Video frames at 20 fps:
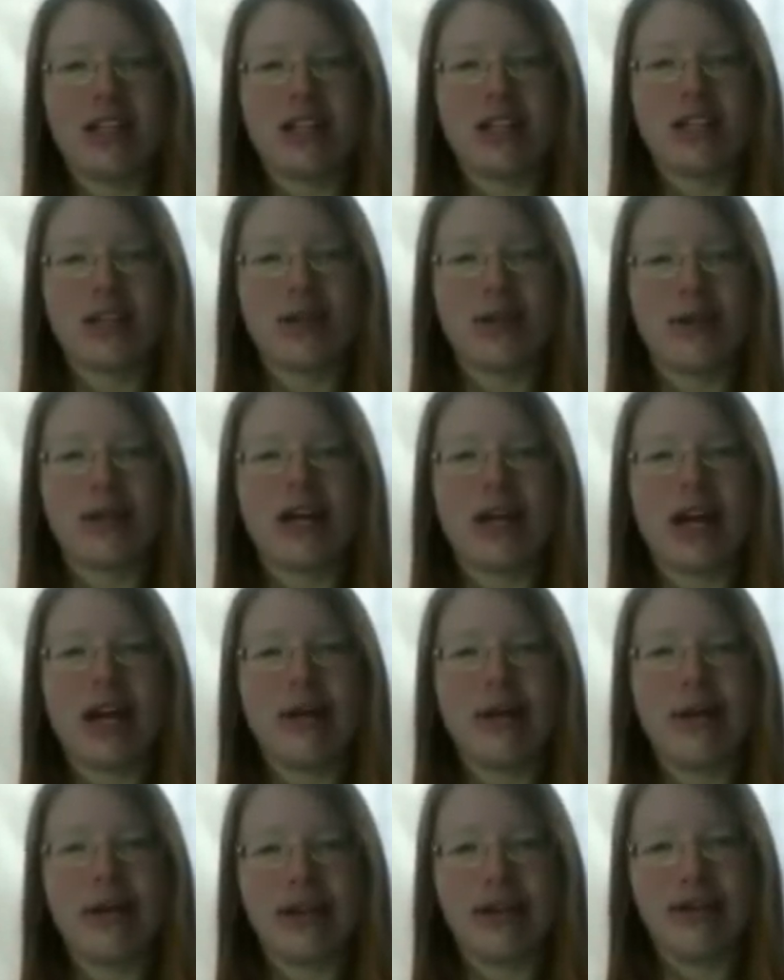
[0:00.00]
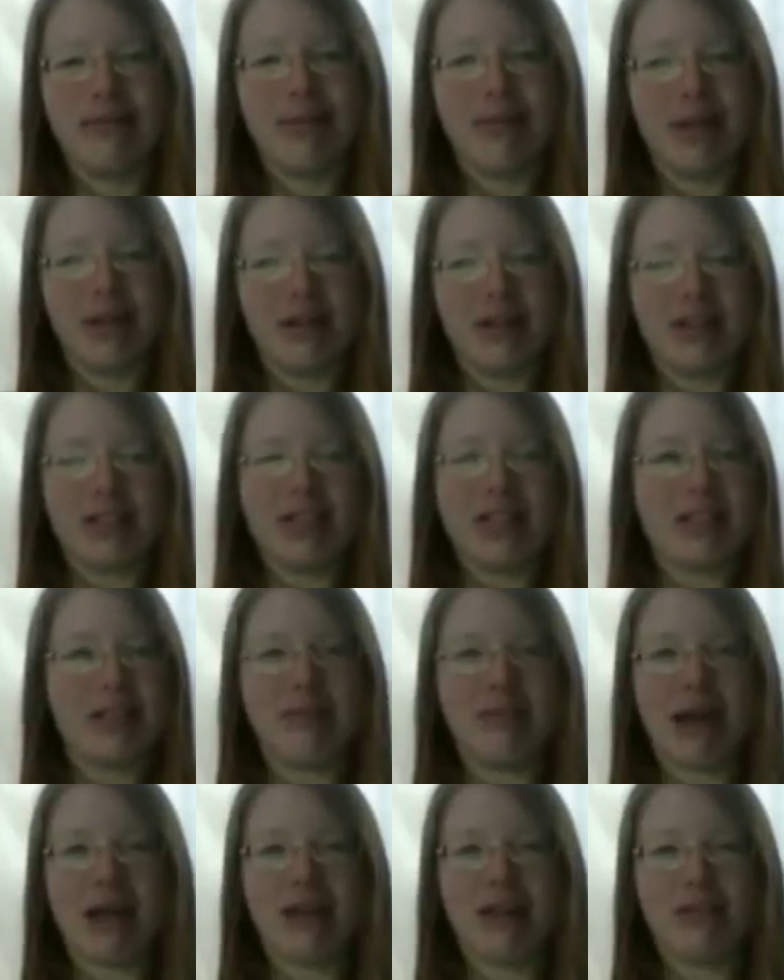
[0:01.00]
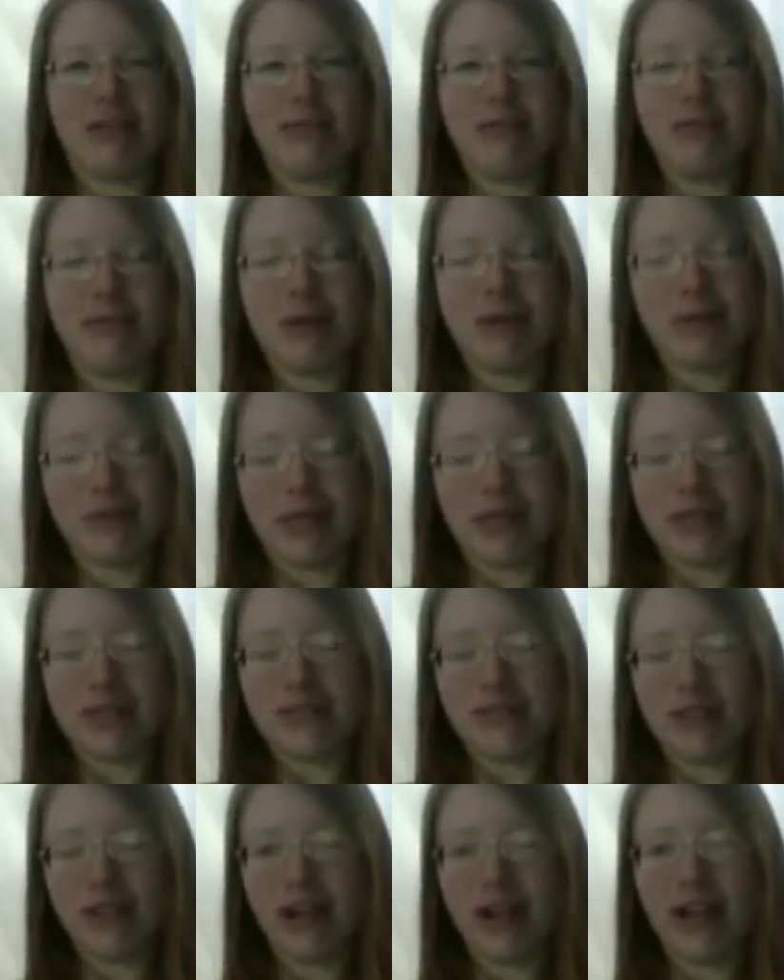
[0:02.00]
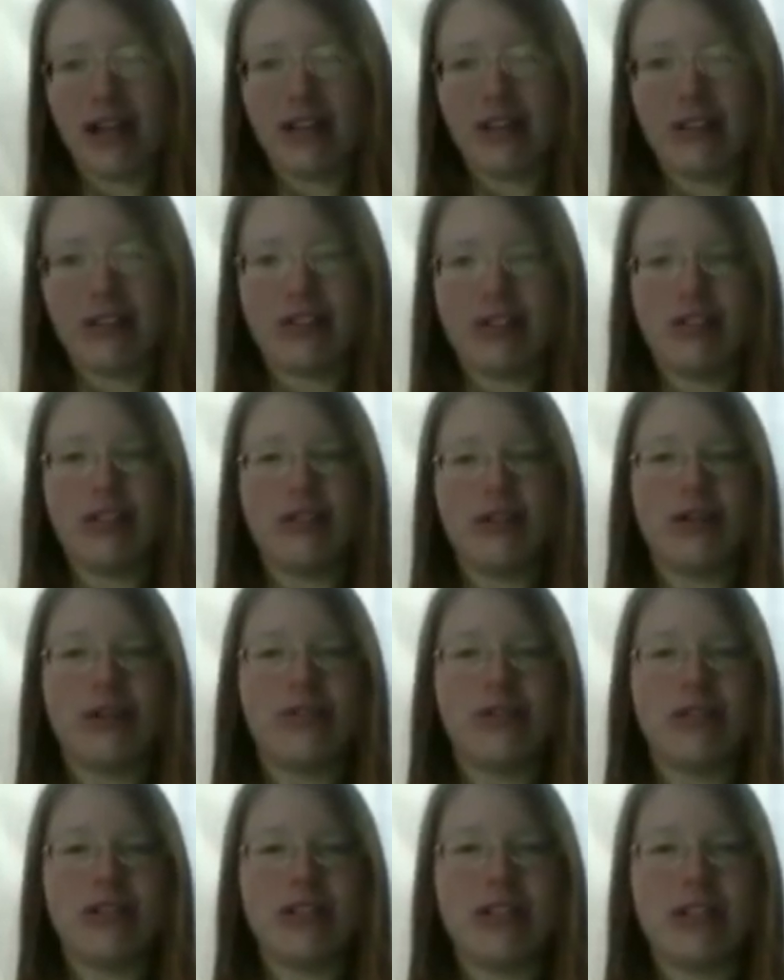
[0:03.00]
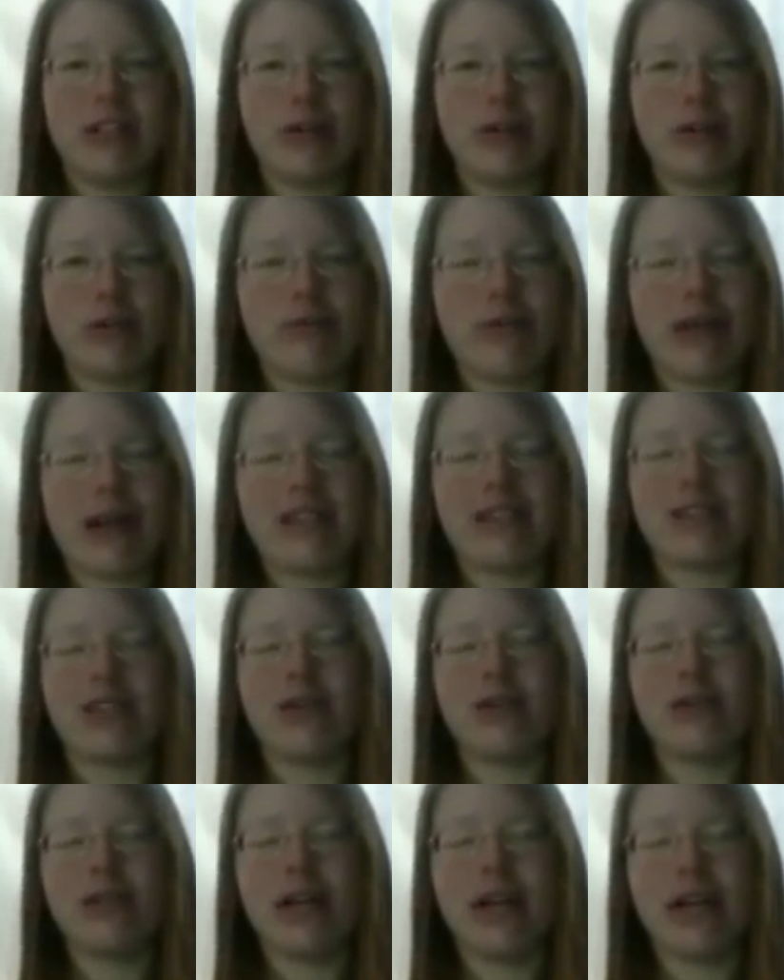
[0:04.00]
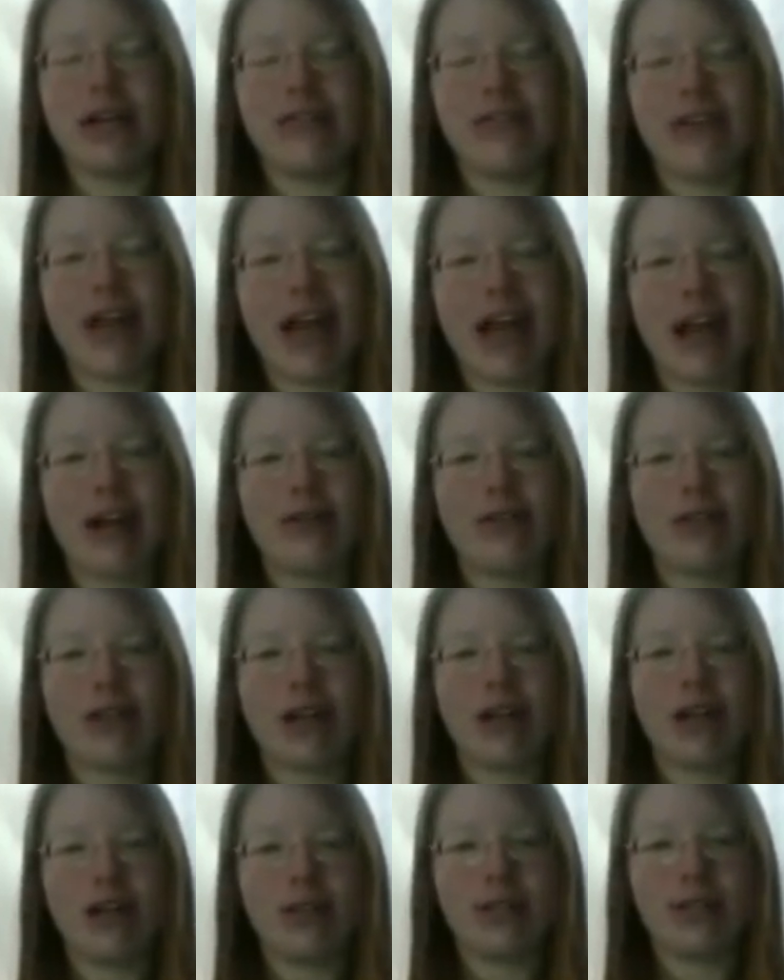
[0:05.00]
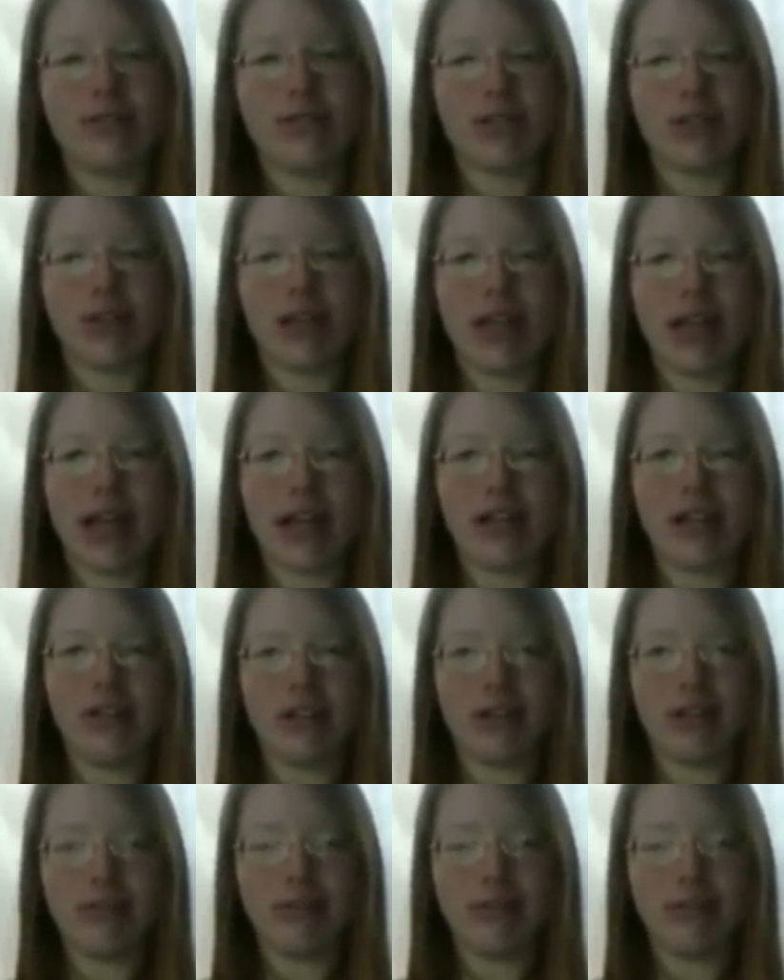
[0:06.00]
So when Chiron appears, it's a matter of moments for Einar to agree to the old man's outline of how the cult of the great Achiel can